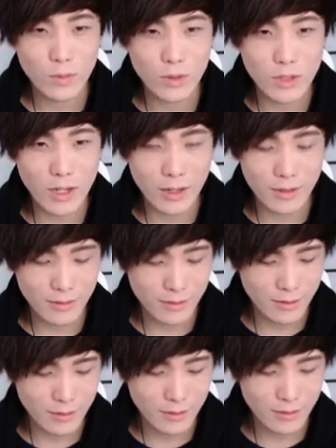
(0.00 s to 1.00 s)
J
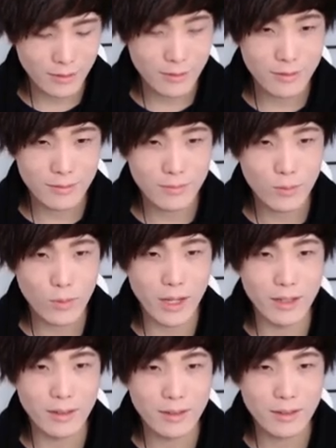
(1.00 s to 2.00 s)

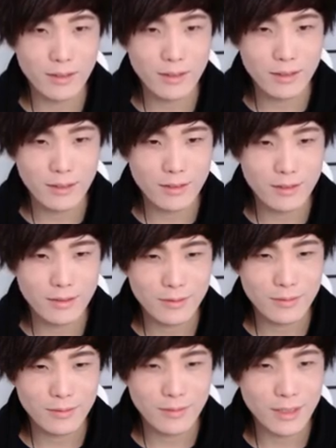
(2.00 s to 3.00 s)
Wait.
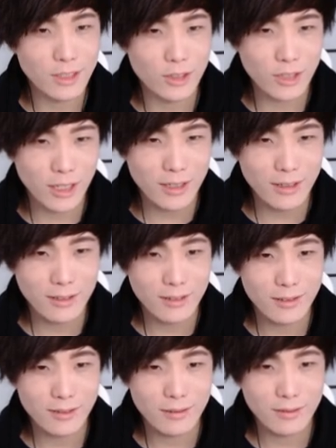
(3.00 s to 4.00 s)
Is this it?
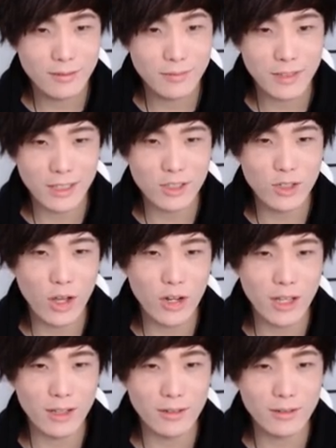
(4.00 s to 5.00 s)
That's not
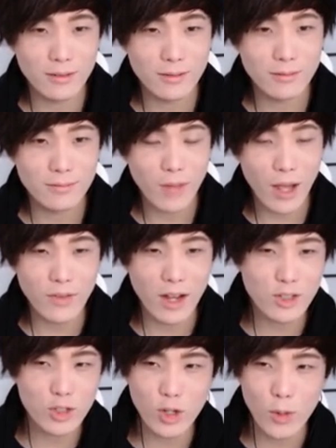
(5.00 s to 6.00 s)
it. I've
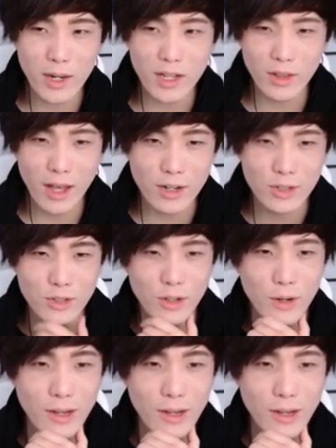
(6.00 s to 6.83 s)
got so many letters, though.